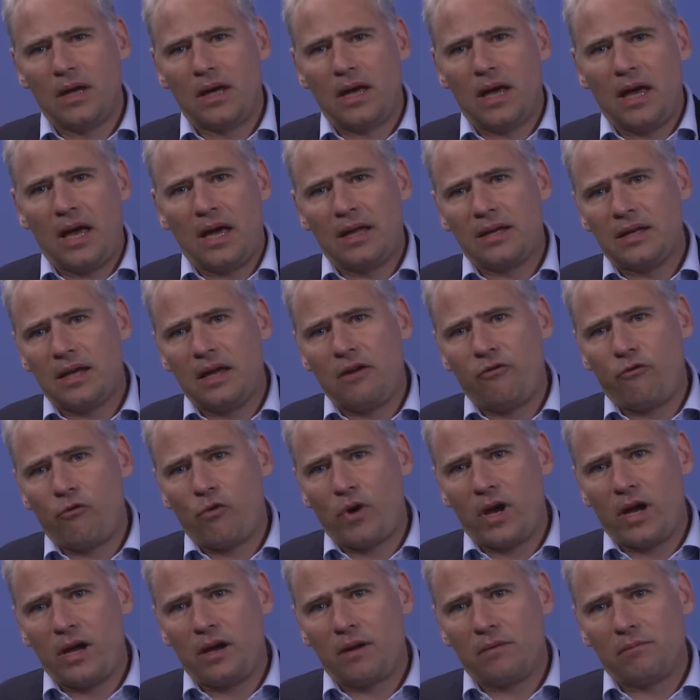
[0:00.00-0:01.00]
And if
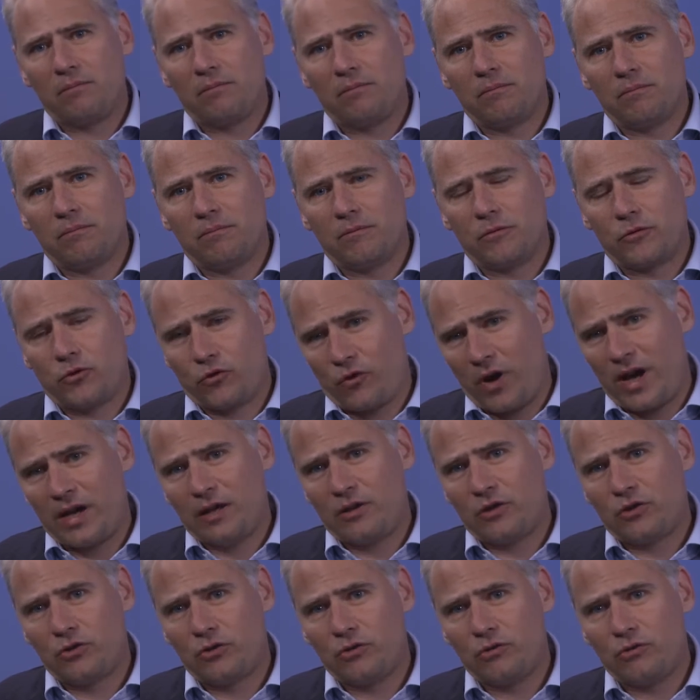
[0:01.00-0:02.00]
we try
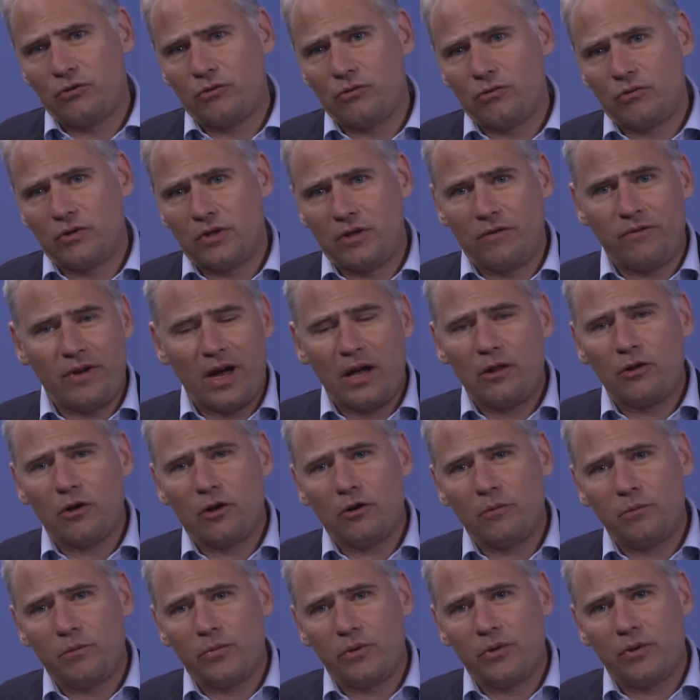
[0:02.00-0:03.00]
to
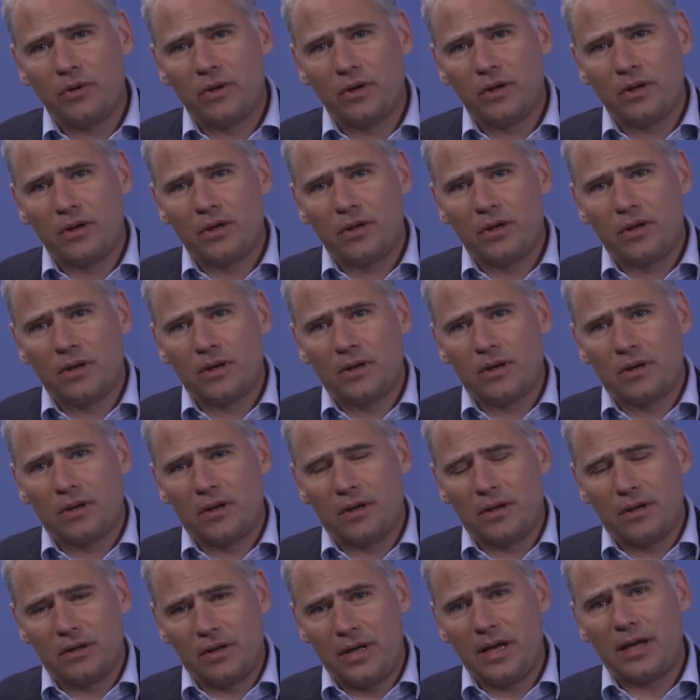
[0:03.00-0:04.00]
develop
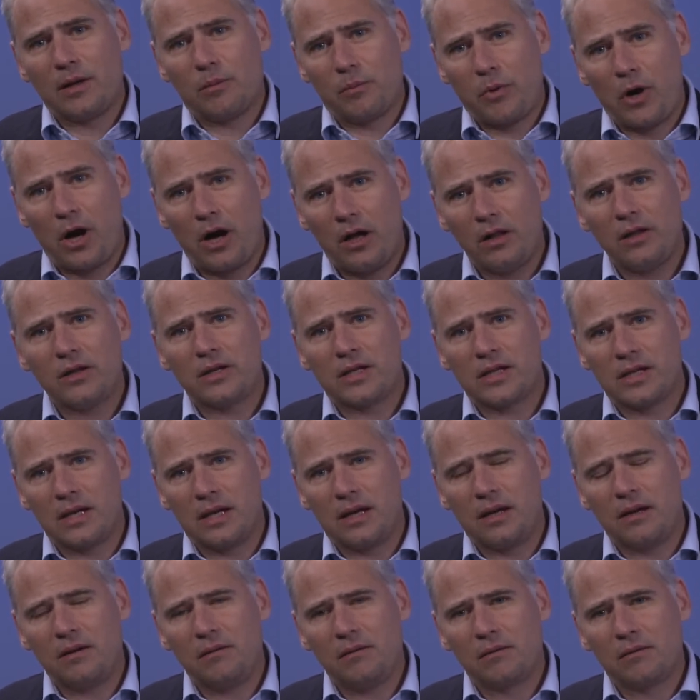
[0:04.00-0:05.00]
legal
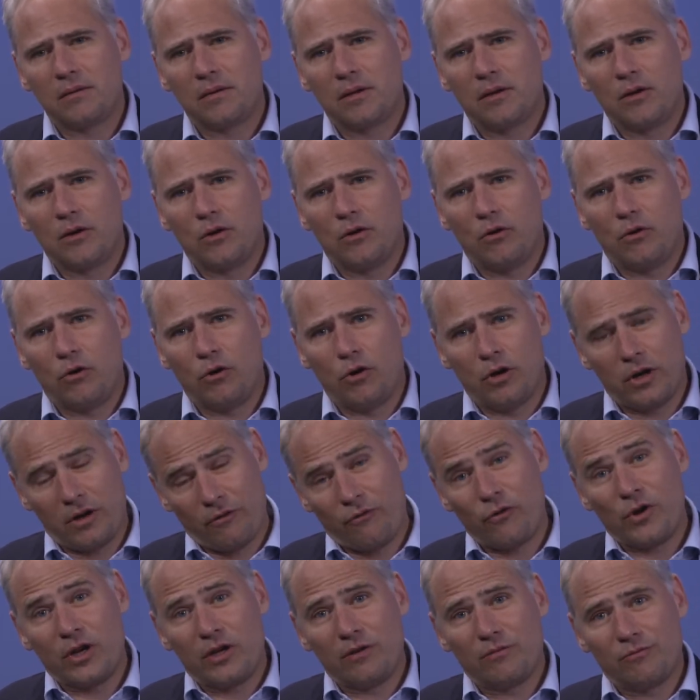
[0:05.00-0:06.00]
policy, or
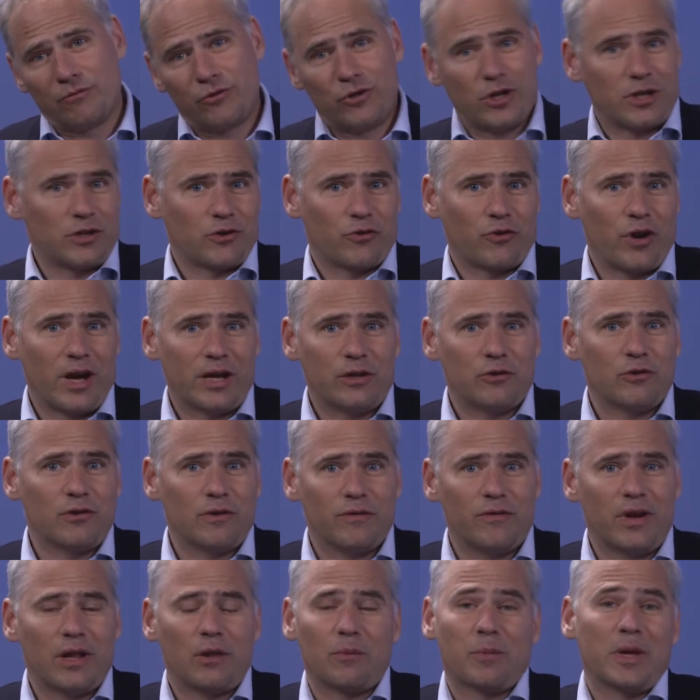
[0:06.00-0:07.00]
if we just try to
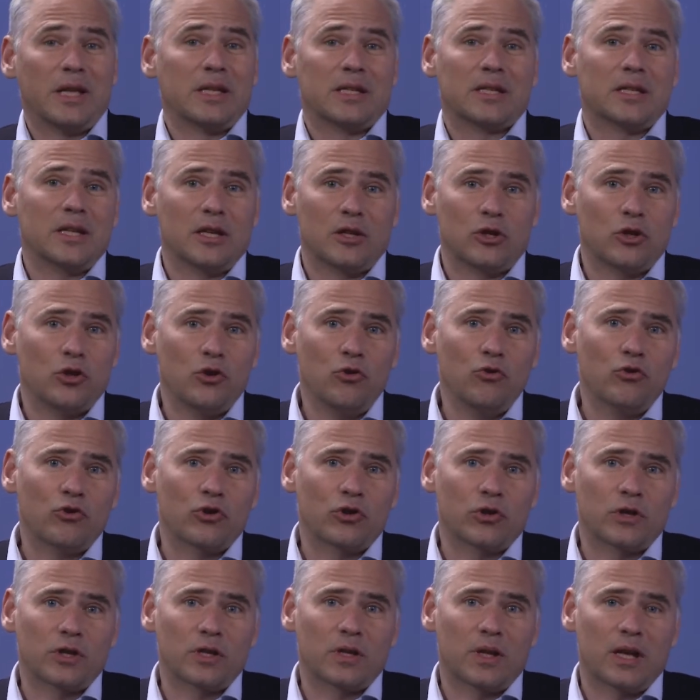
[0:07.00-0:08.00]
develop
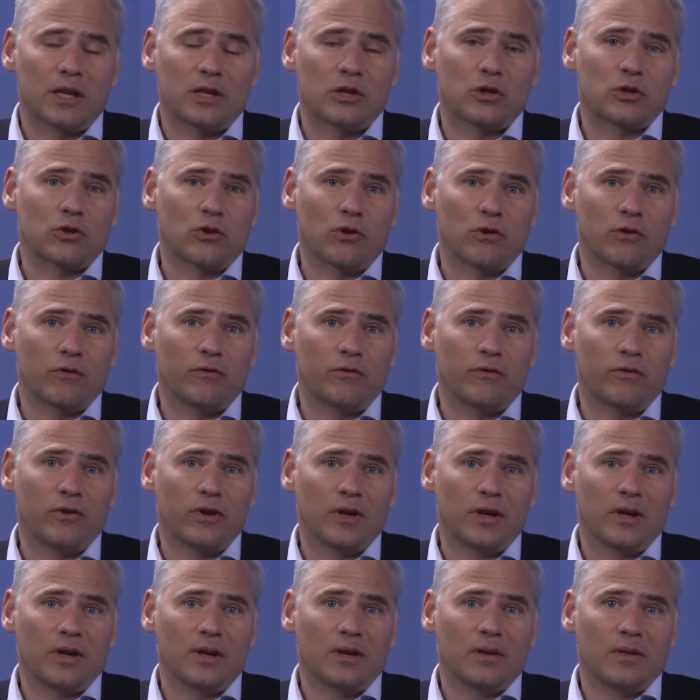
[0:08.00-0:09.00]
institutions that serve
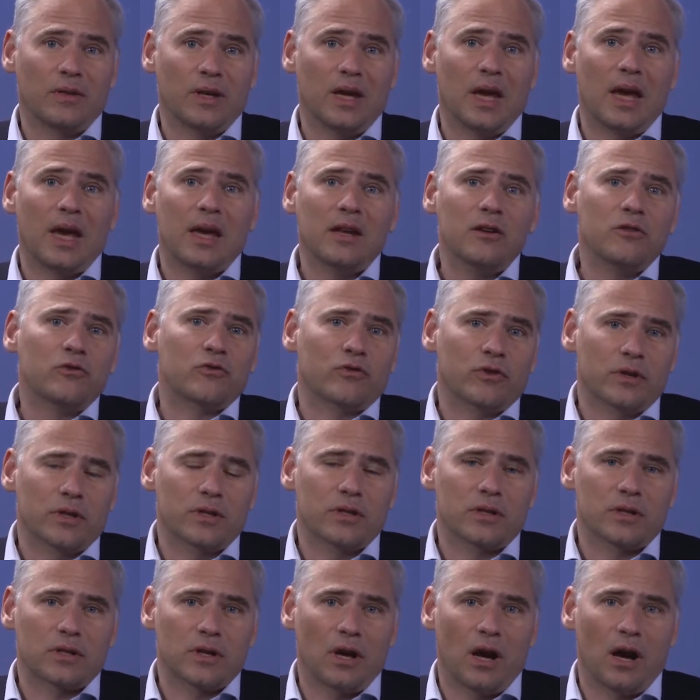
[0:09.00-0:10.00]
the
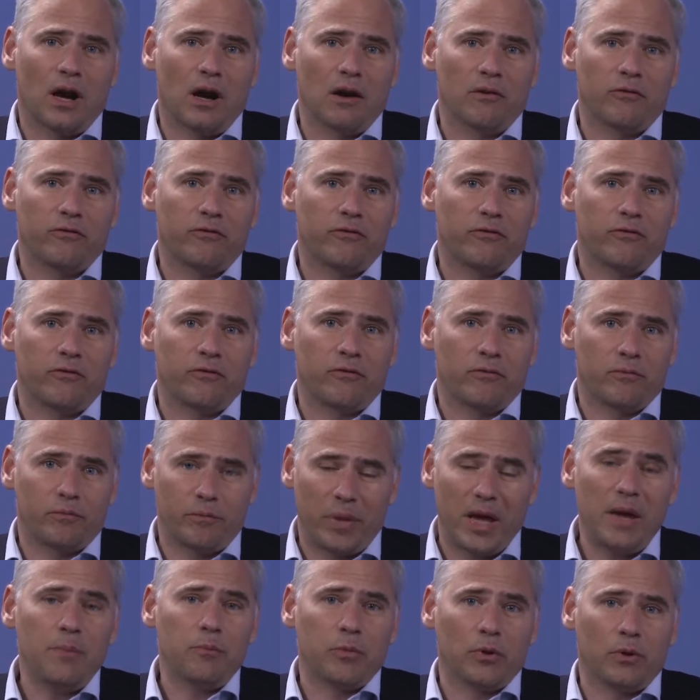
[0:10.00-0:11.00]
interest of
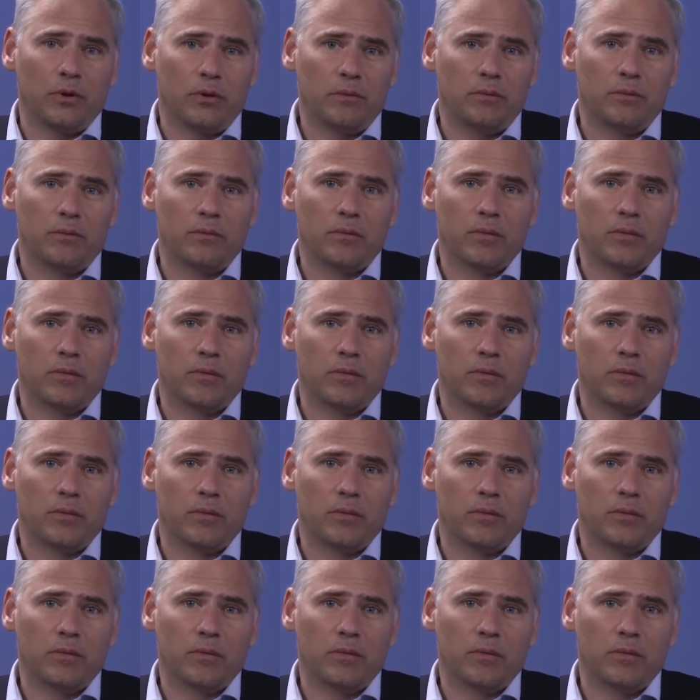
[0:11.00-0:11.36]
people,